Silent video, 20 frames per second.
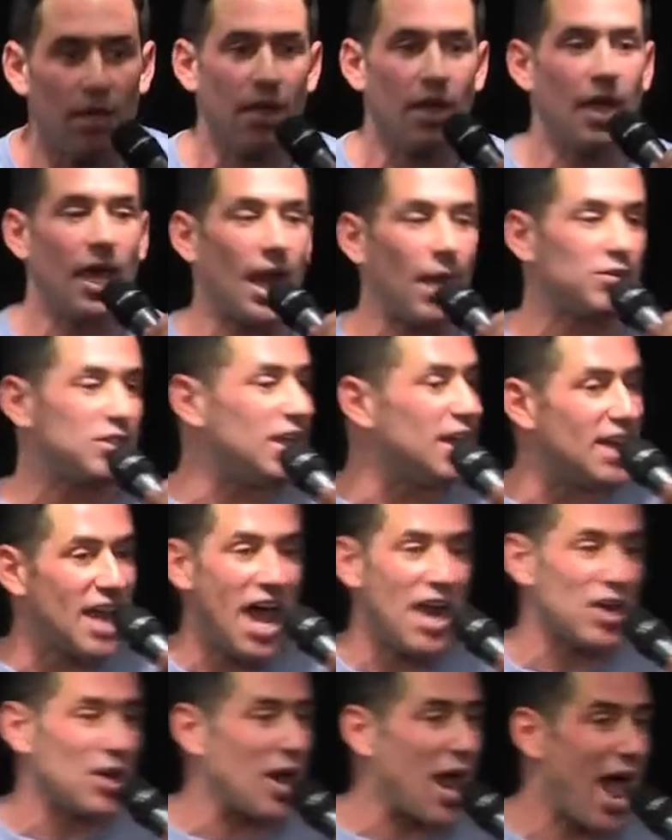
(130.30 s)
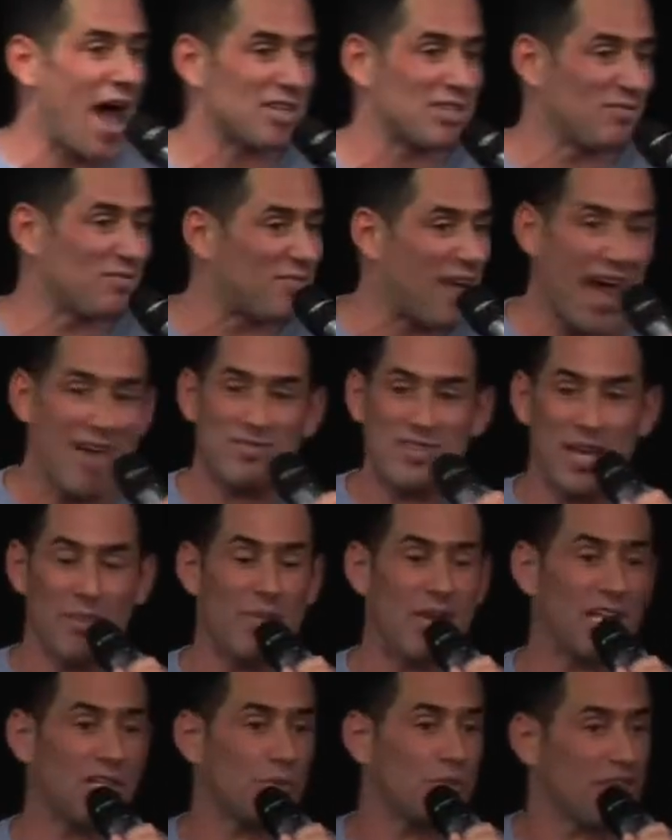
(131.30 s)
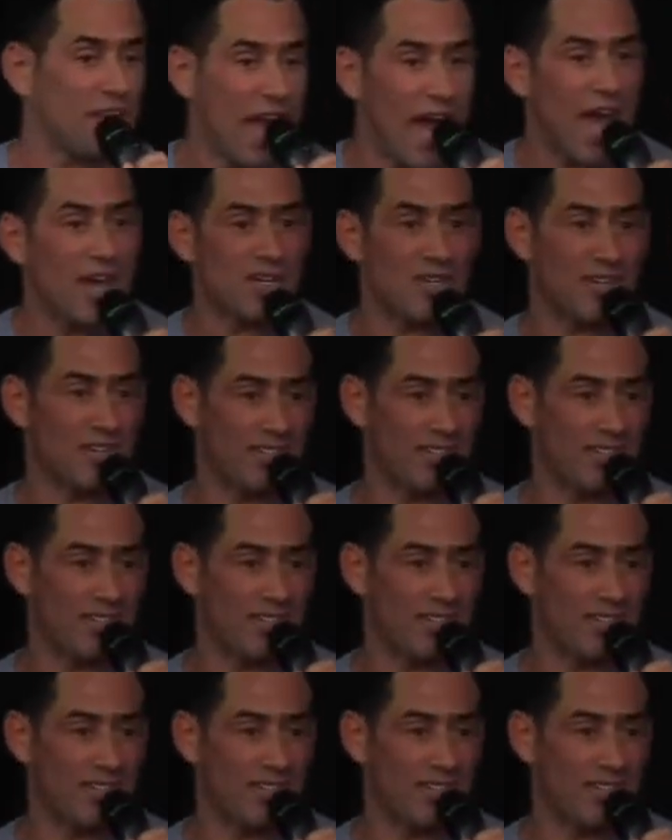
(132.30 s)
I was in and out of your house in 5-10 minutes with cash.